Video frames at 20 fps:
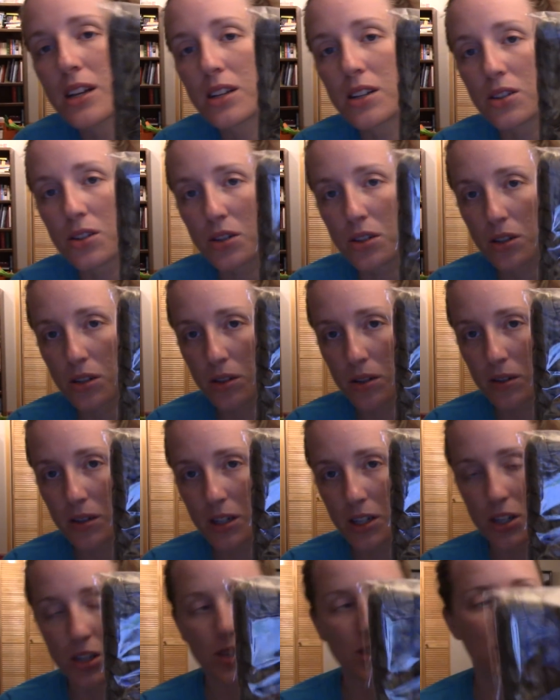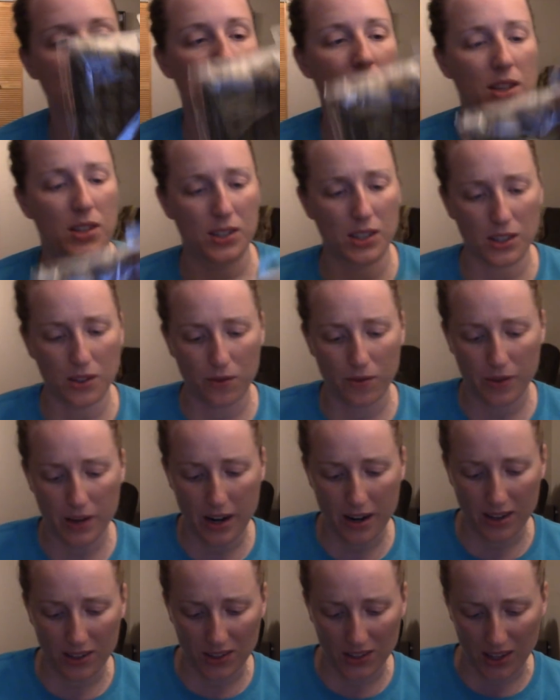is gorgeousness. It's
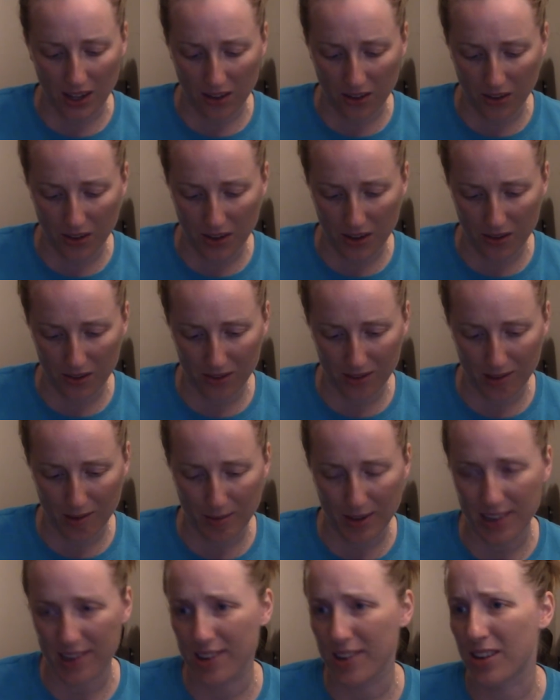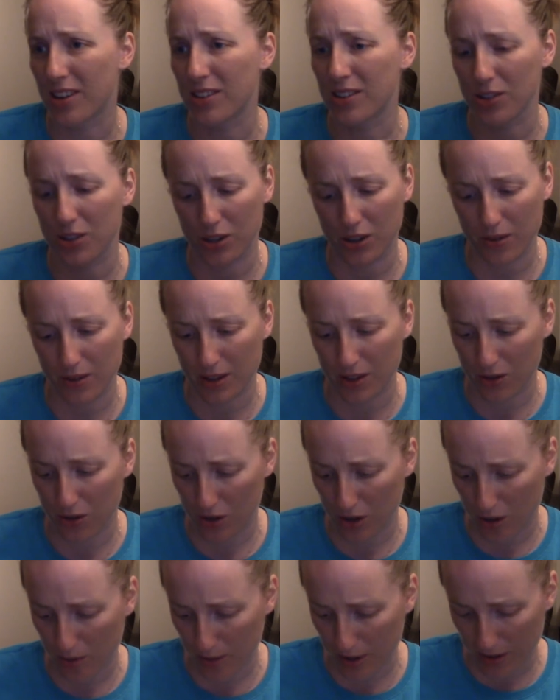very subtle though. It's going to be kind of hard to show on the
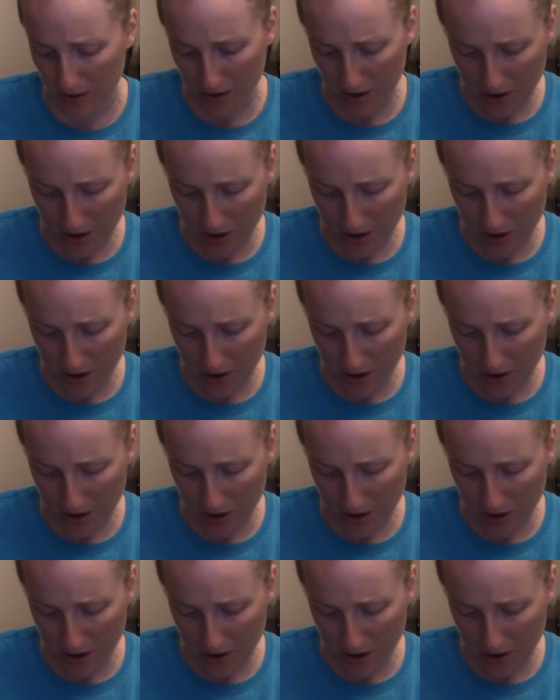show, but